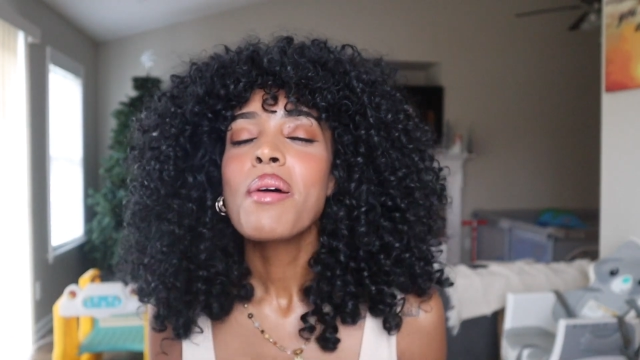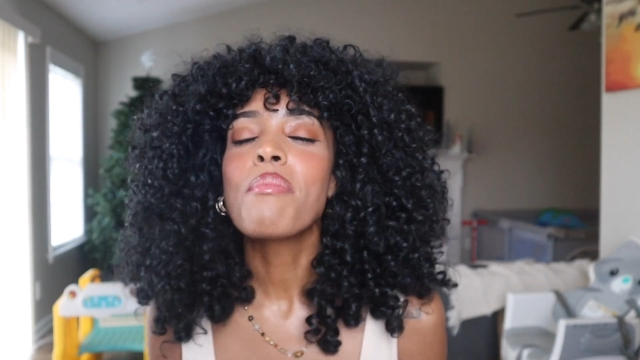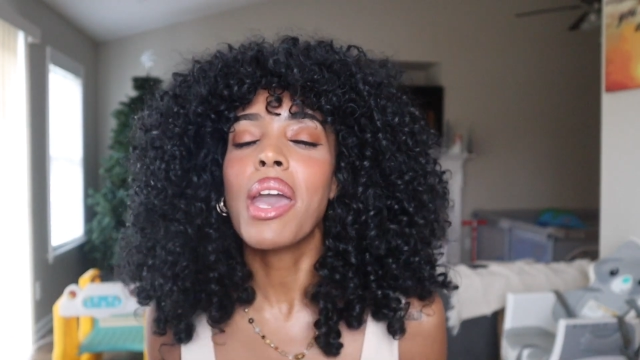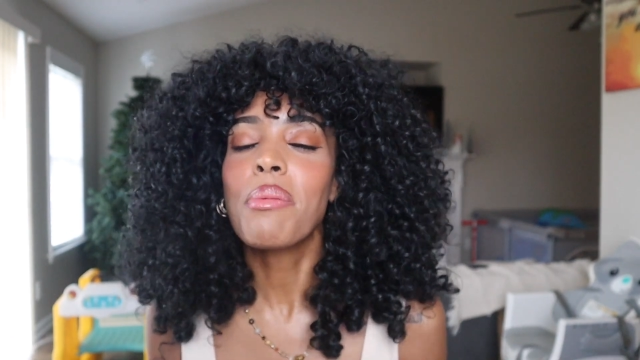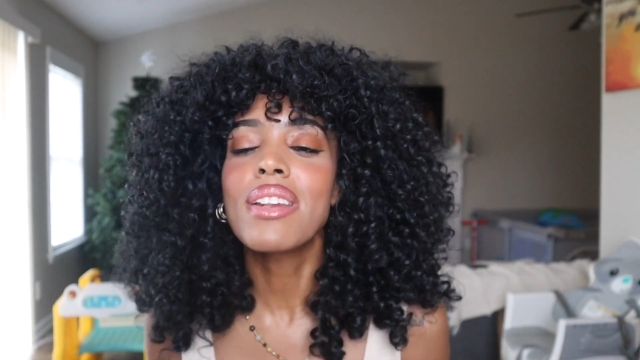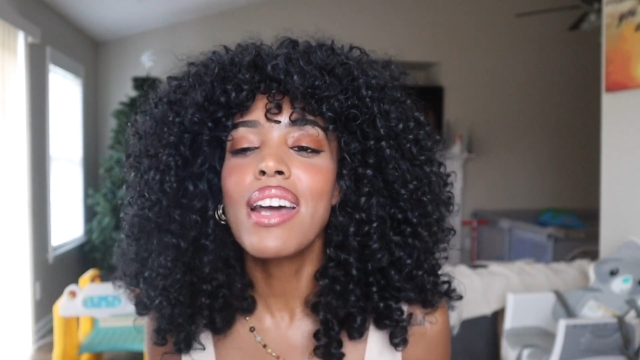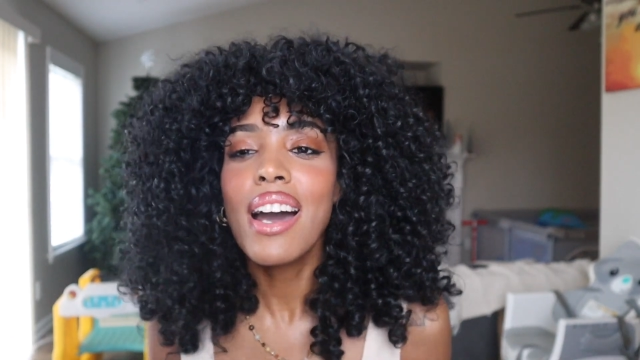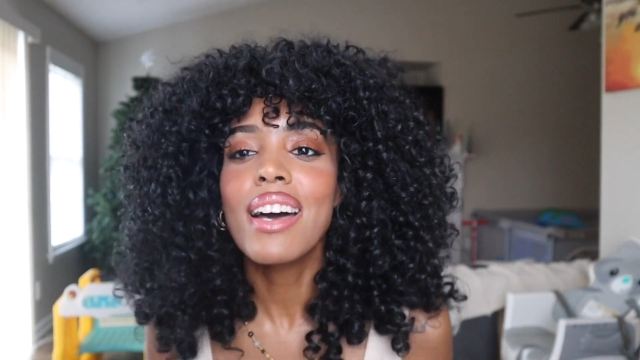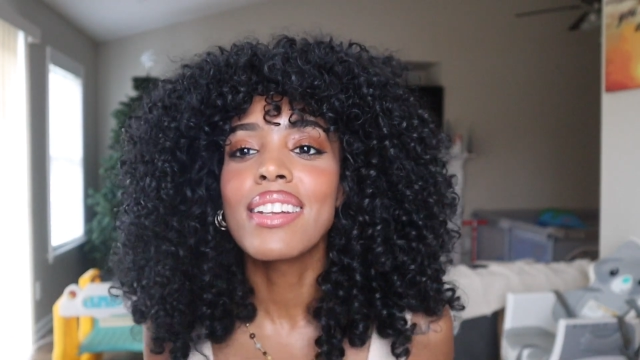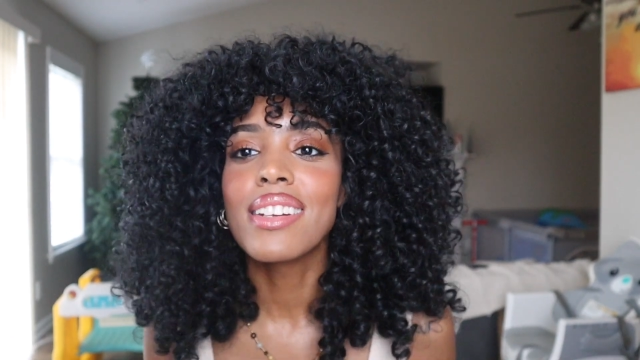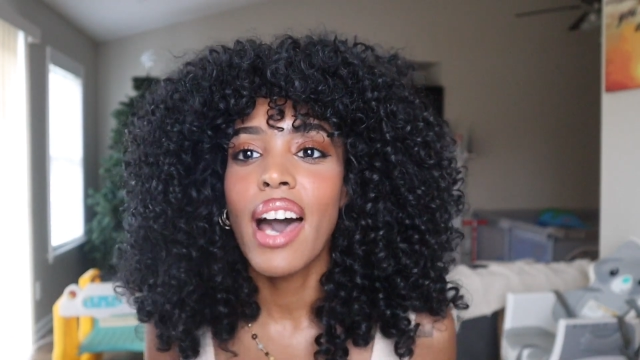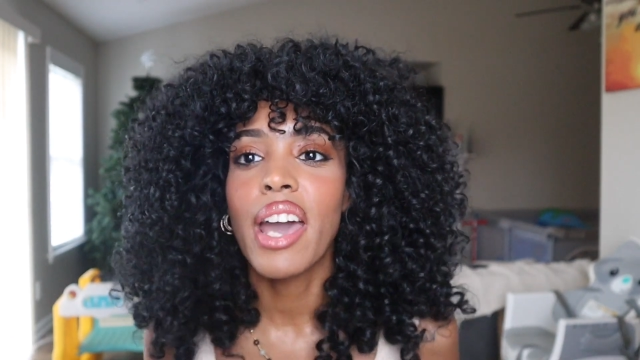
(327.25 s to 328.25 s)
maybe
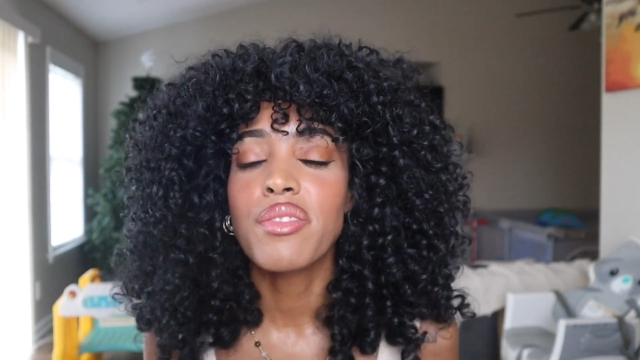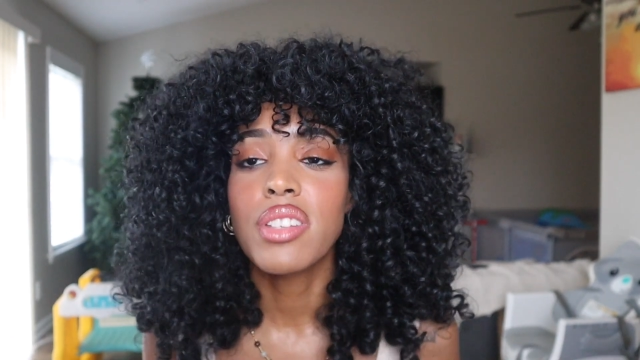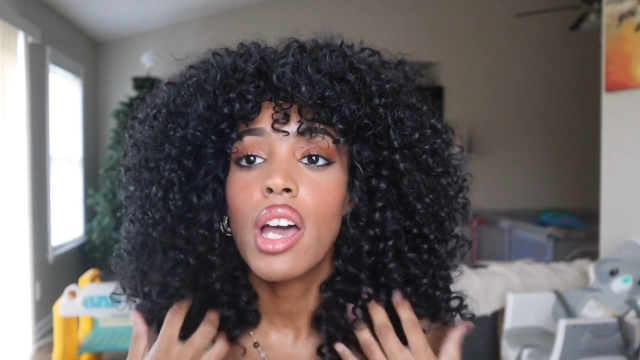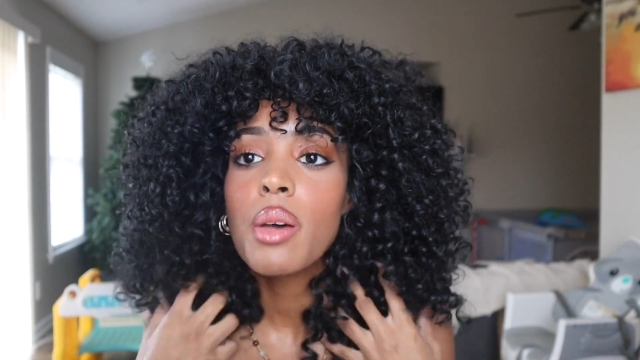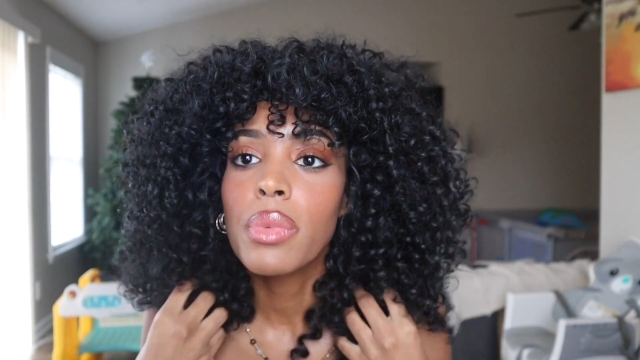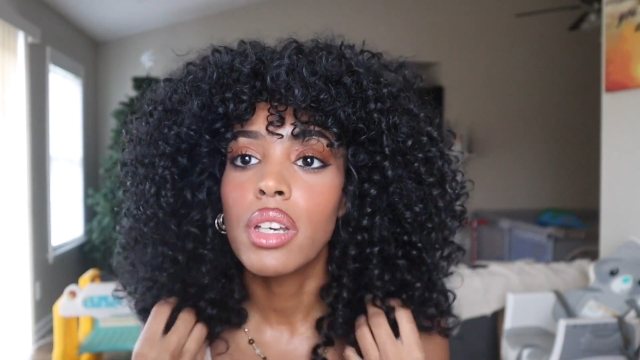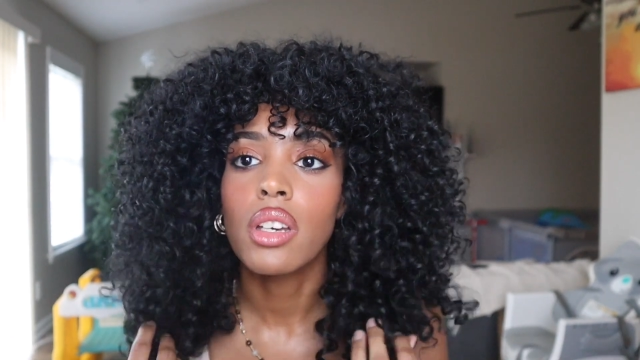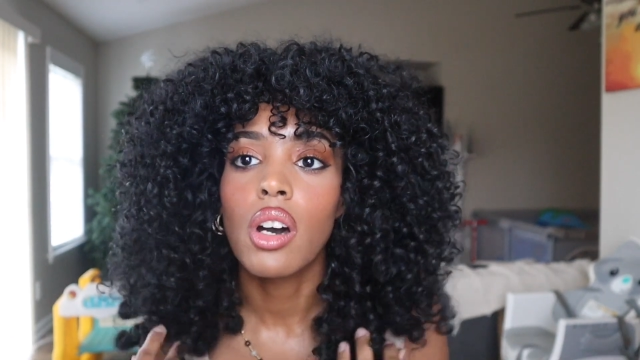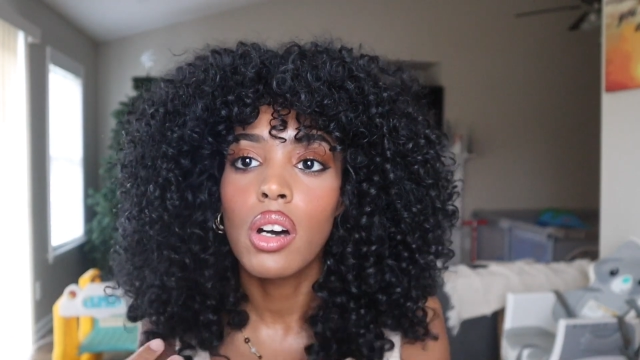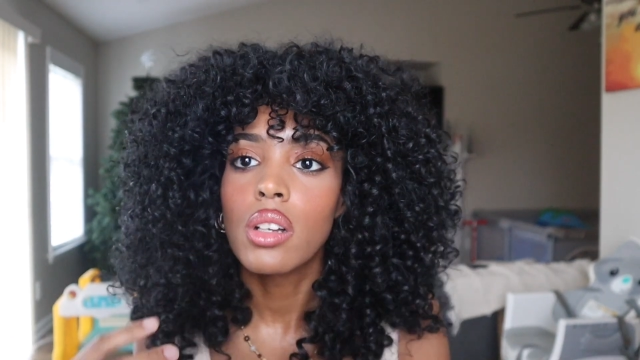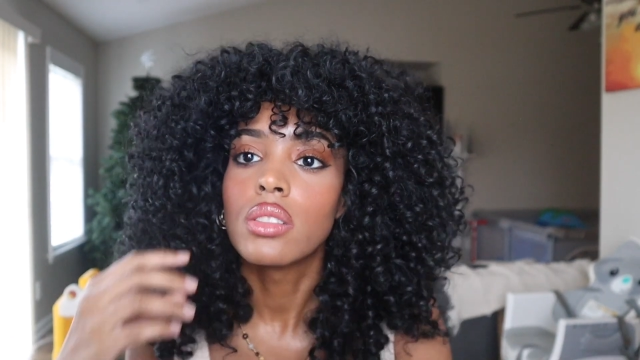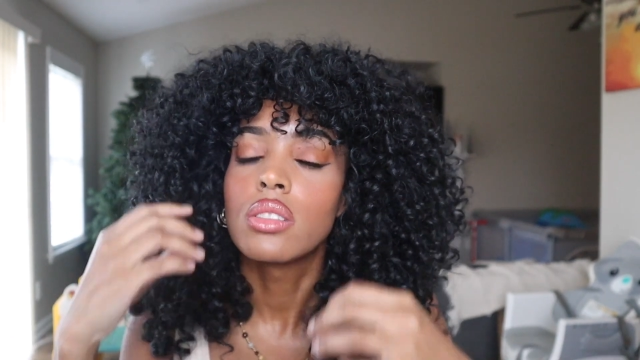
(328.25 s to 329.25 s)
not a lifetime, but
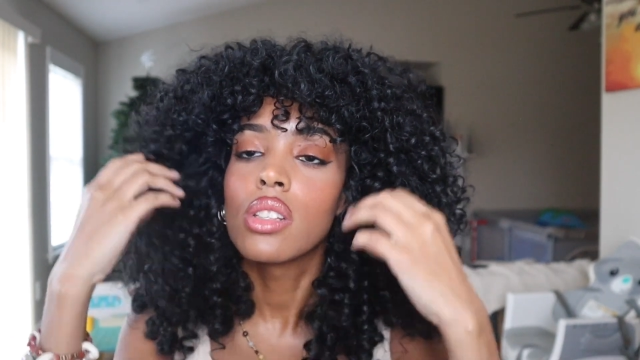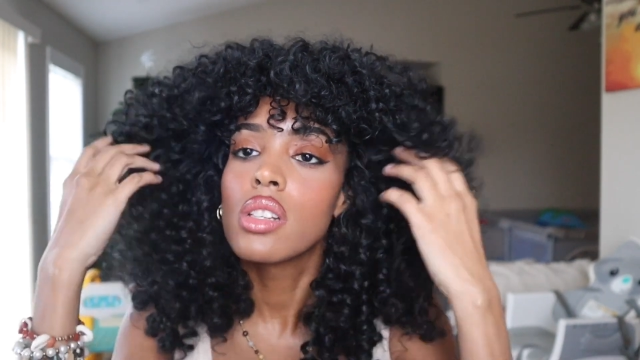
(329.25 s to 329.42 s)
y'all,